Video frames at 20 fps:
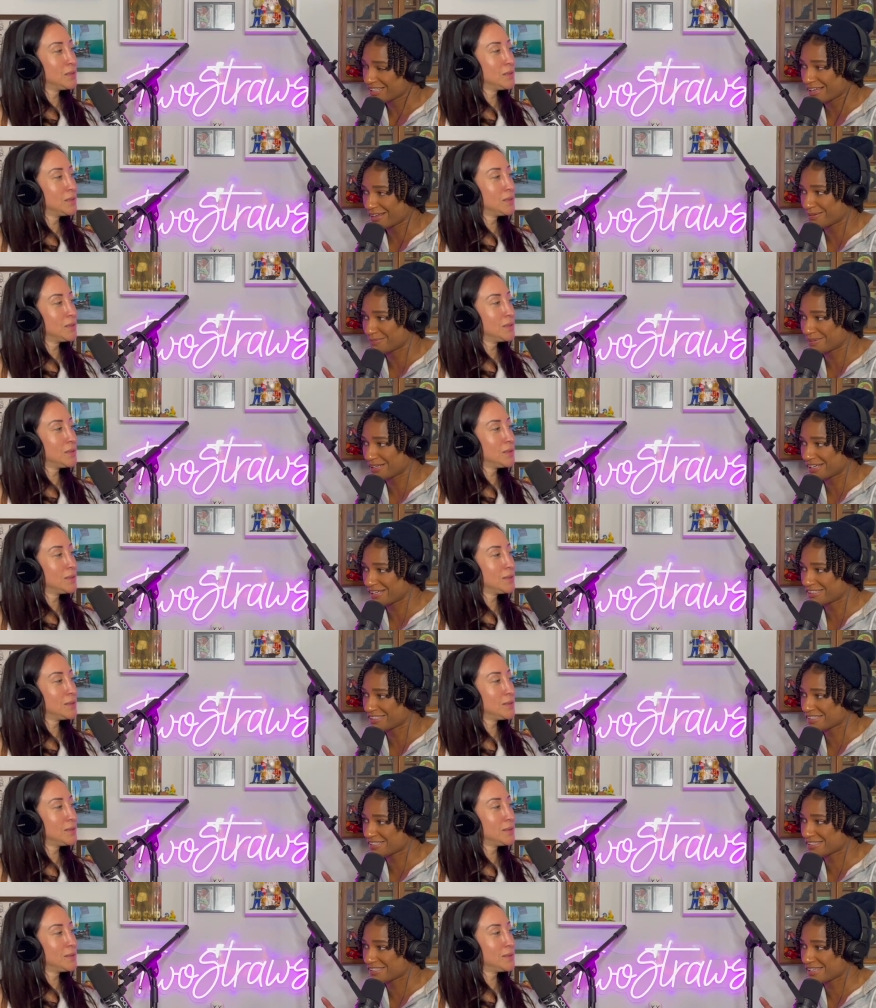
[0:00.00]
Speaker 1: I'm
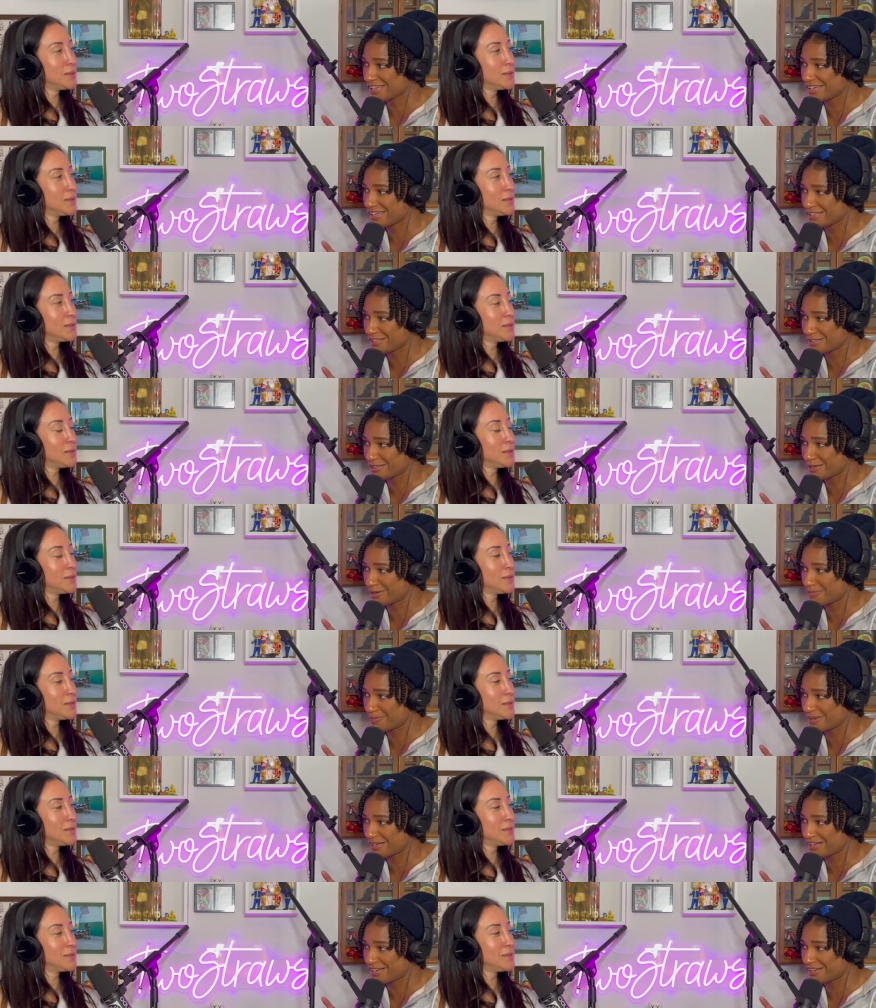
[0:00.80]
not excited
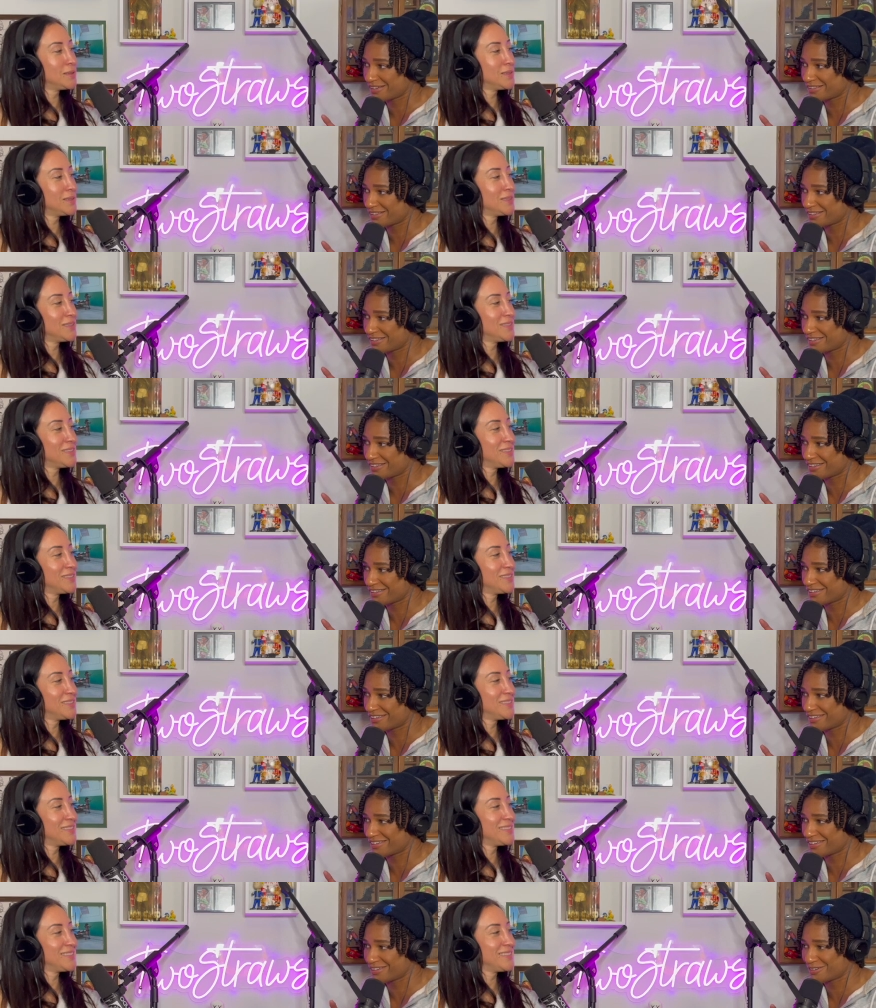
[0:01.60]
about
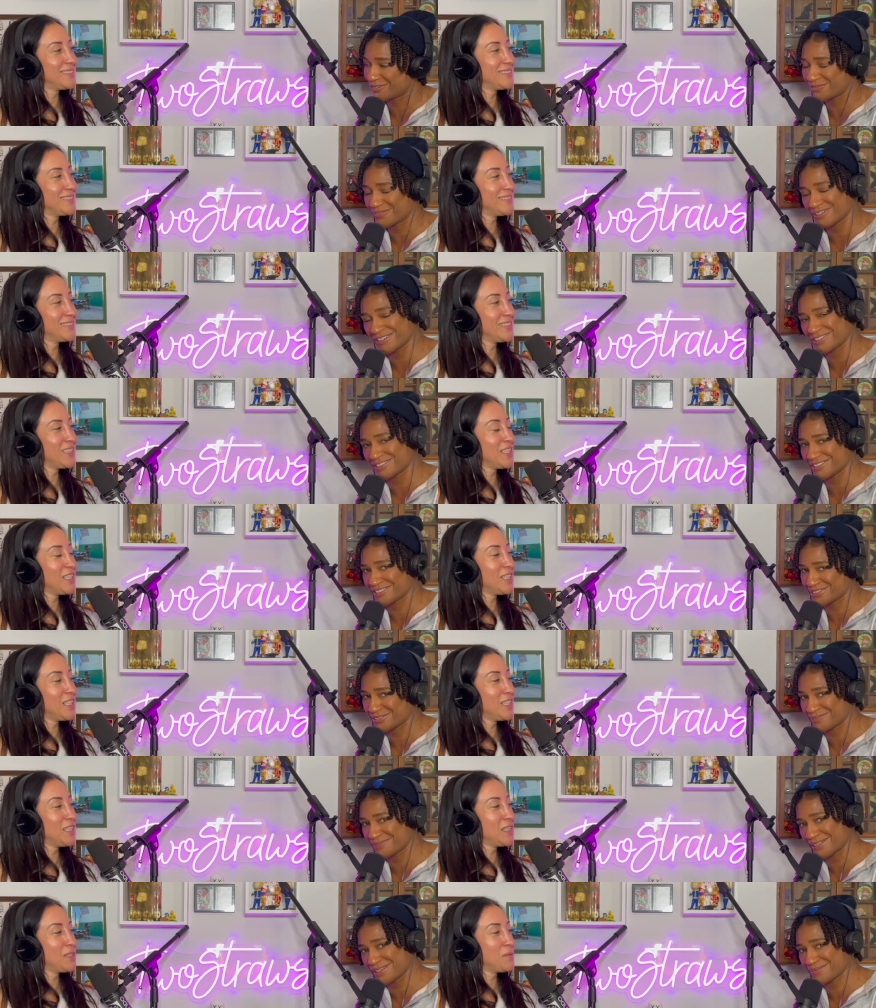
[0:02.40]
it. Why
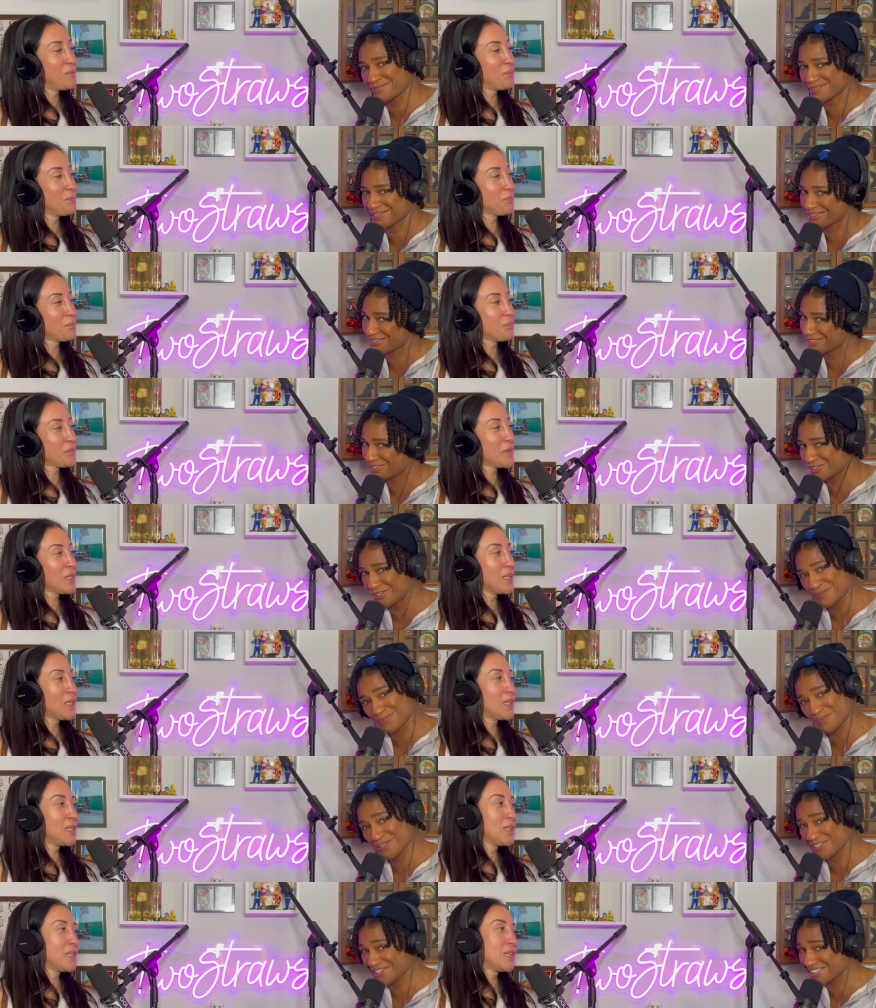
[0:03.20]
don't you make me a
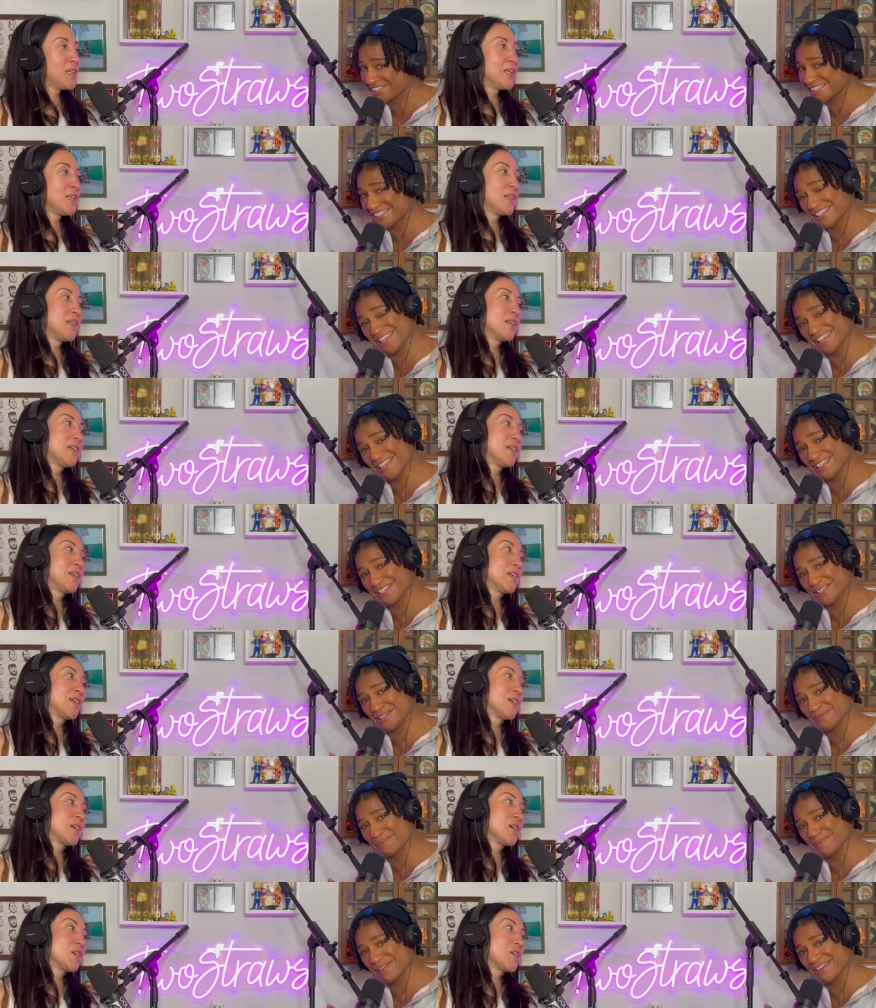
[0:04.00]
little more
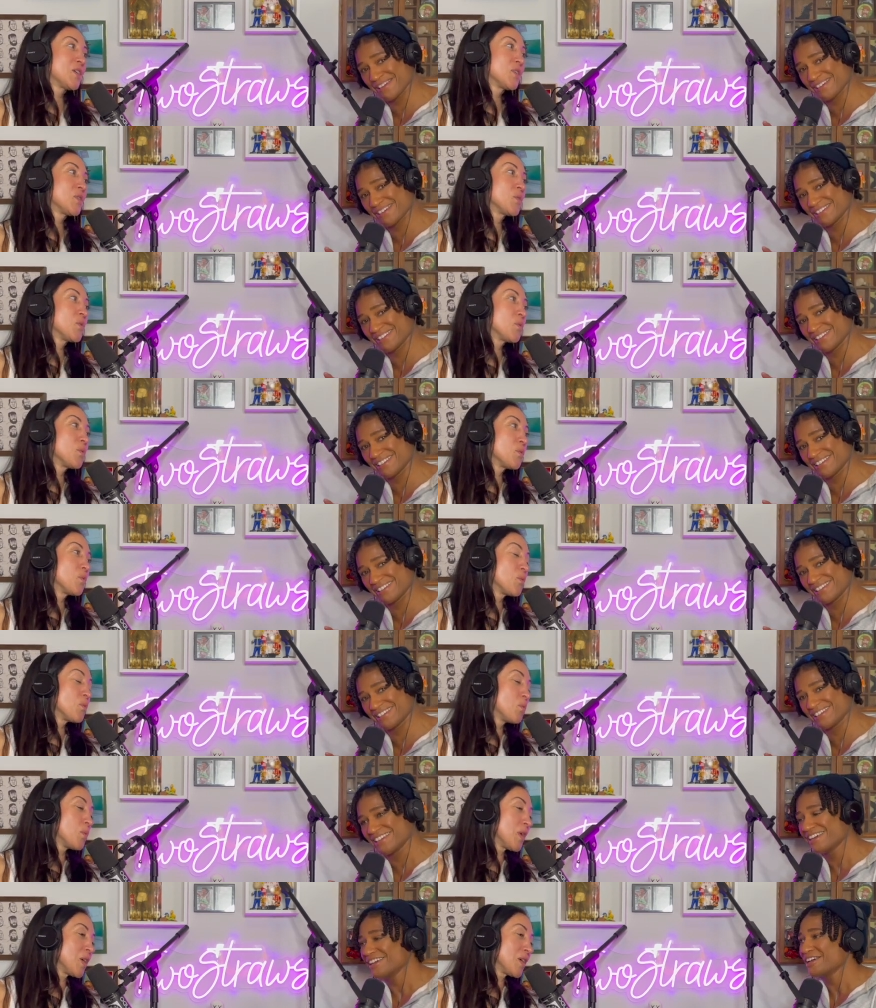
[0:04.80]
excited about
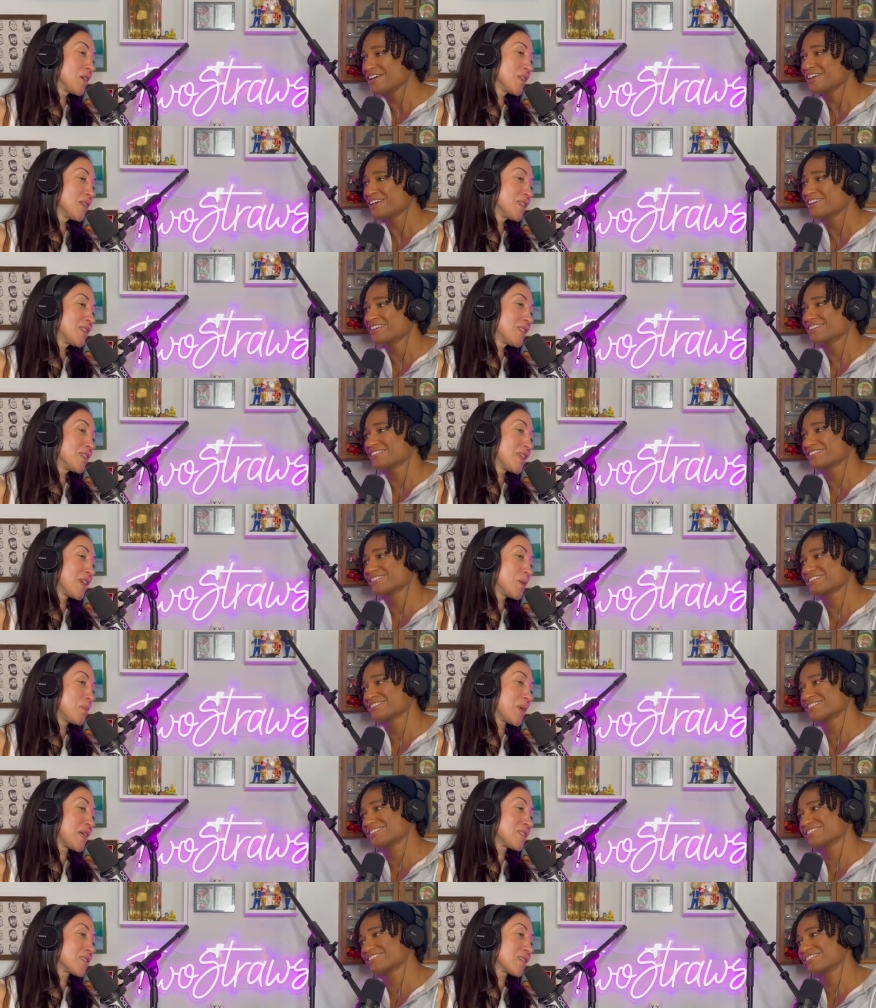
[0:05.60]
it? Well,
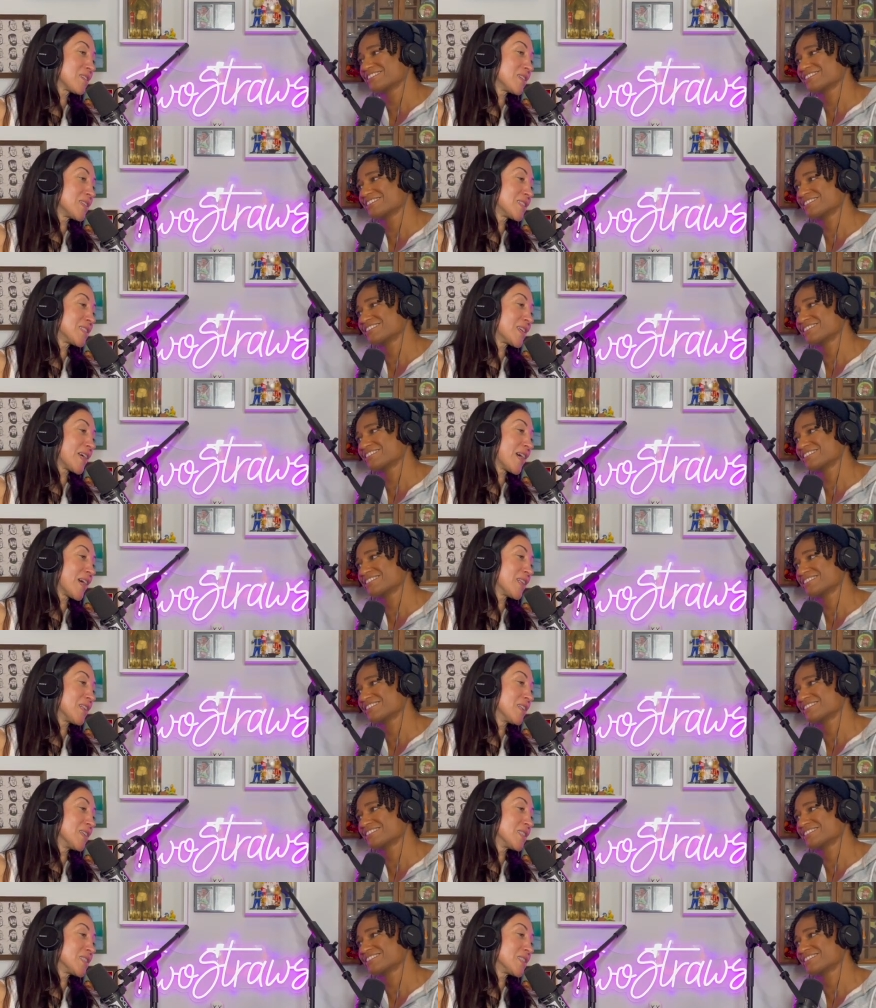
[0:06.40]
they basically said,